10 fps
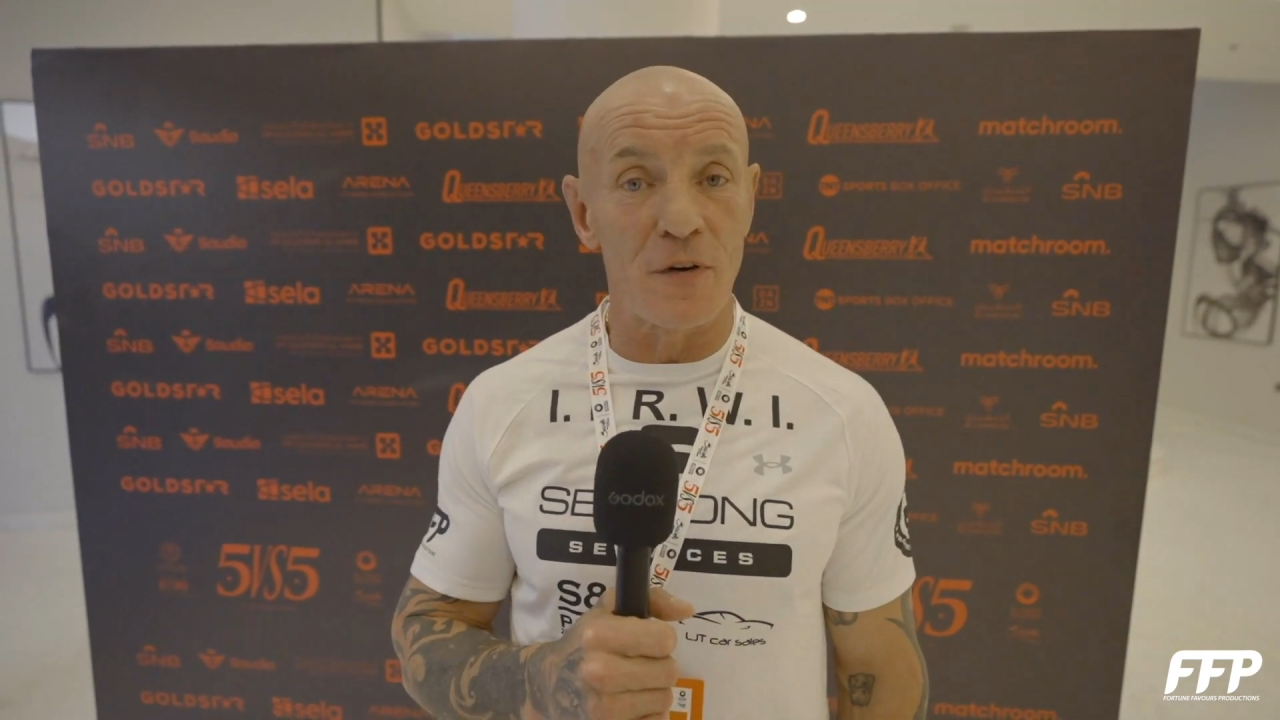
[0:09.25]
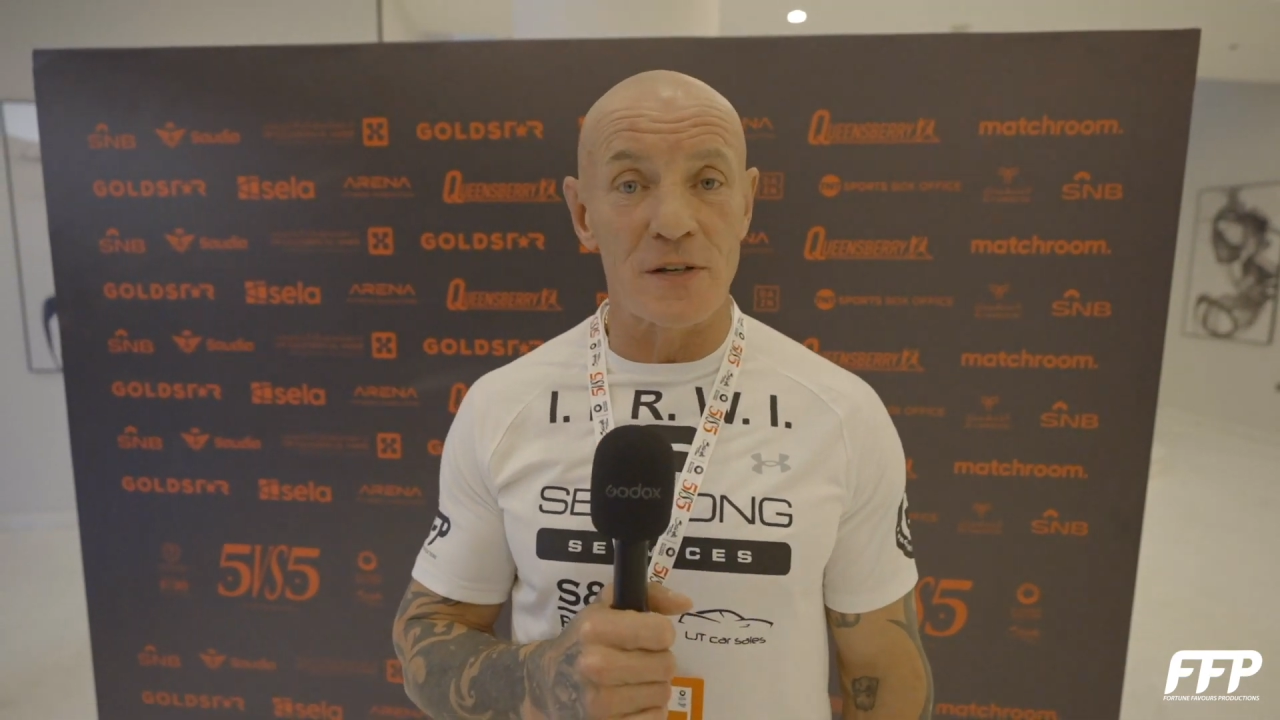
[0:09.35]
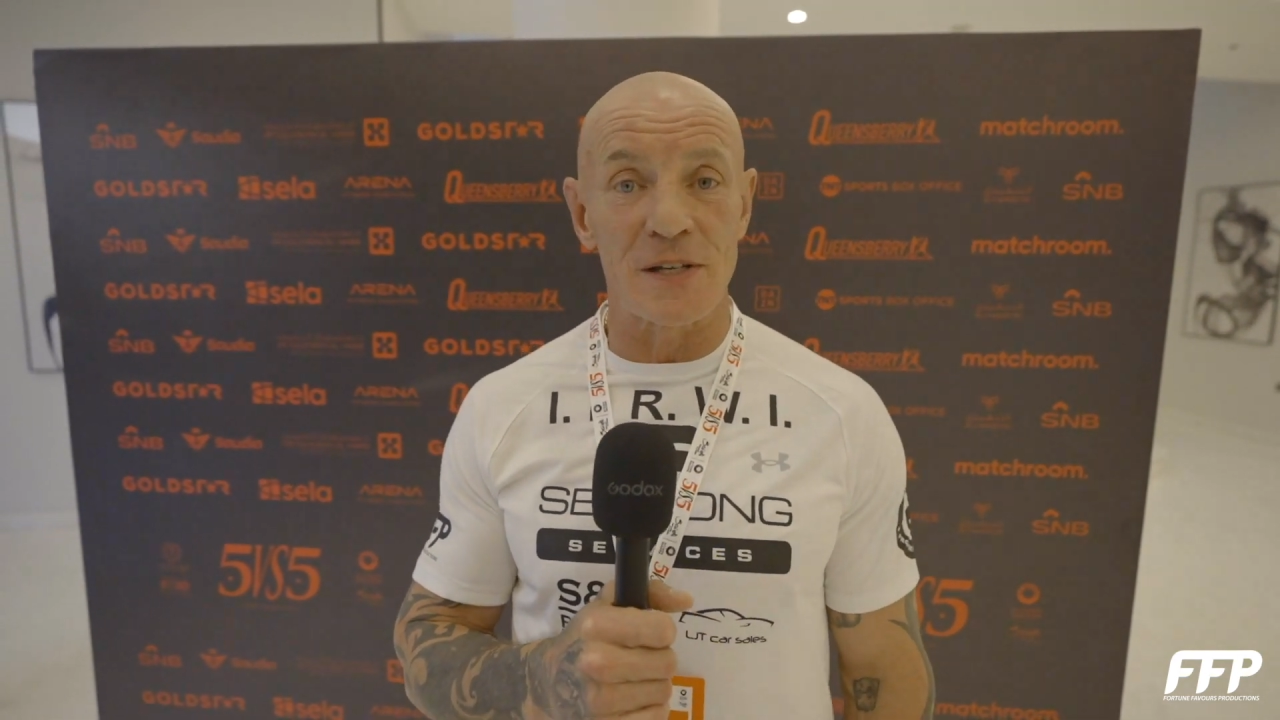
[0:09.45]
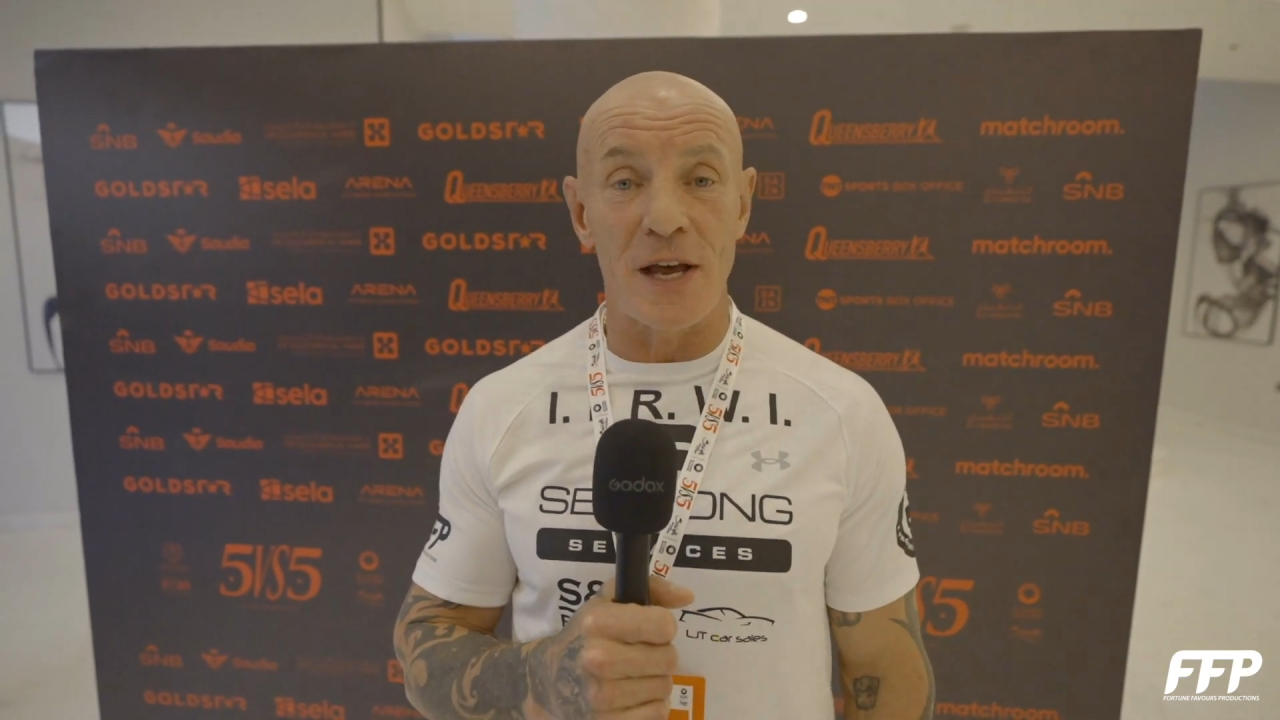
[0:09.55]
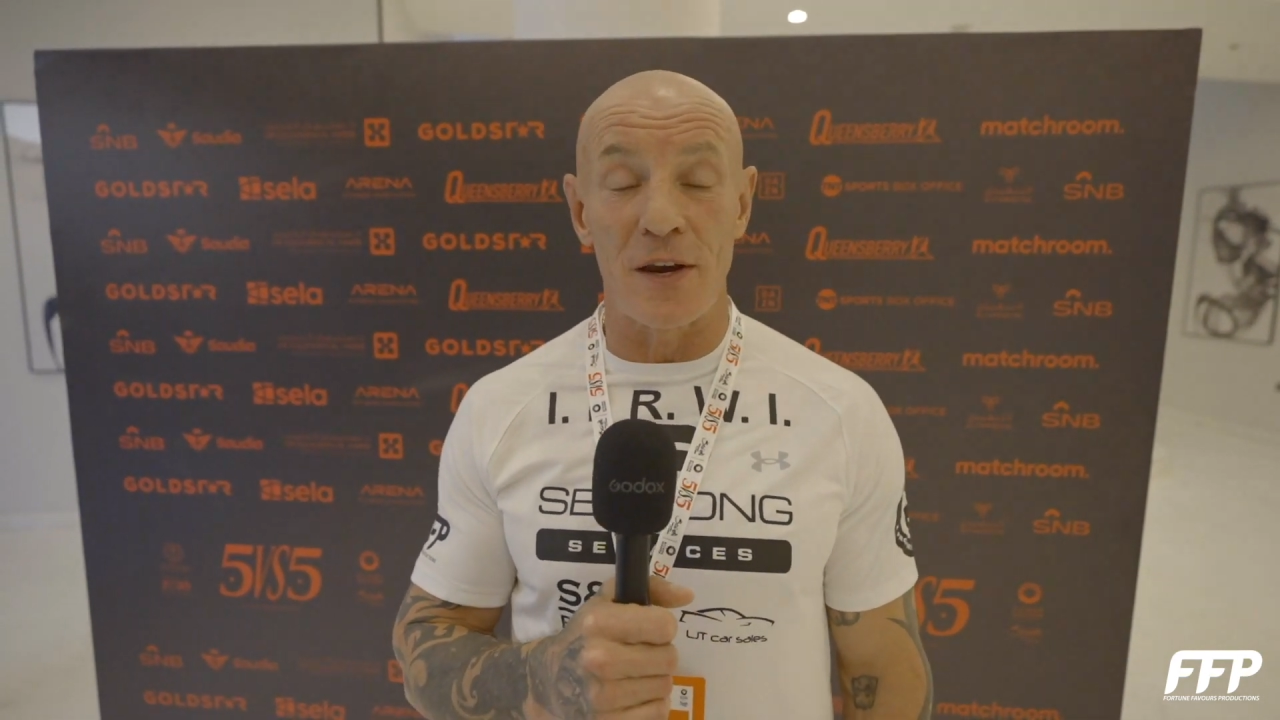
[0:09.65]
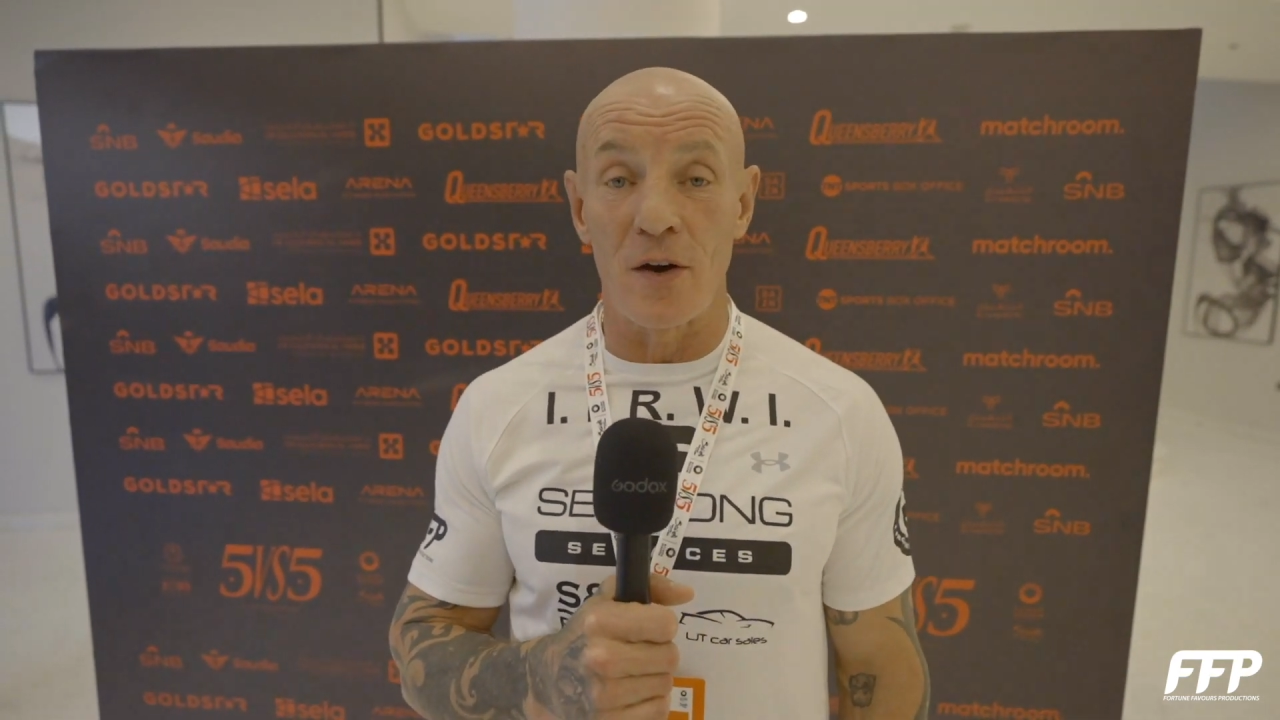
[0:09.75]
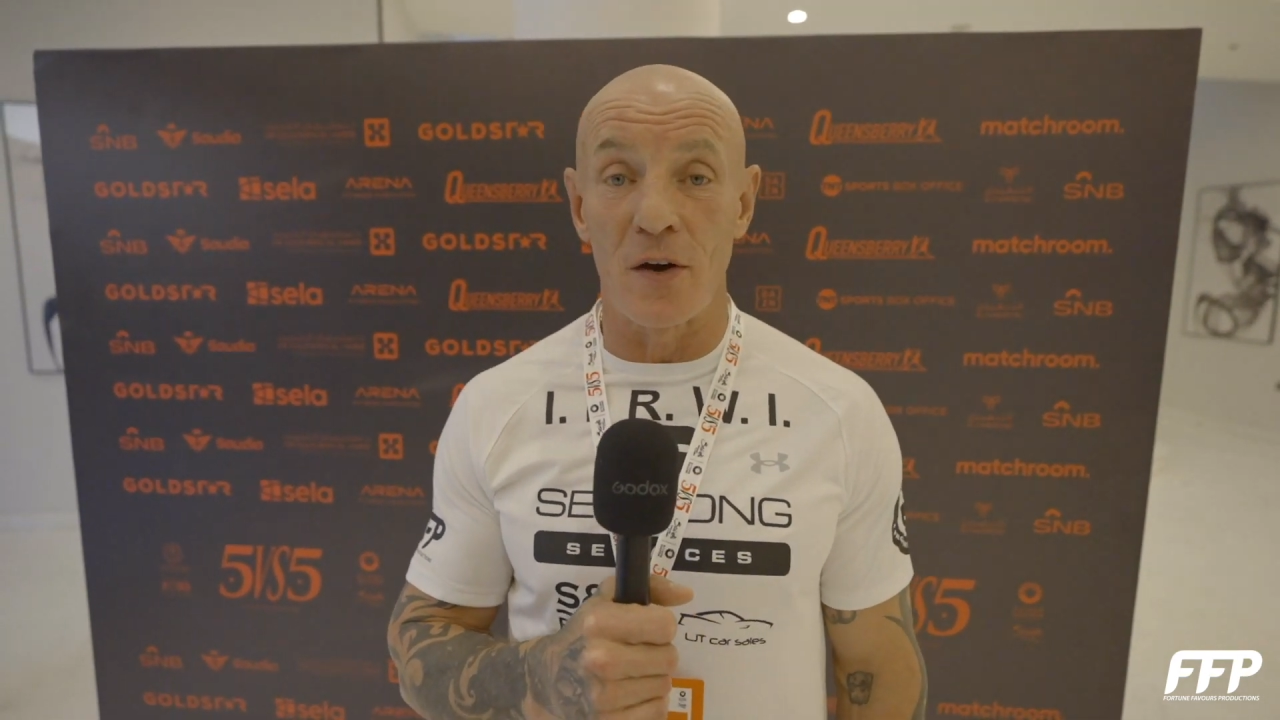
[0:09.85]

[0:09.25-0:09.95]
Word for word: versus Eddie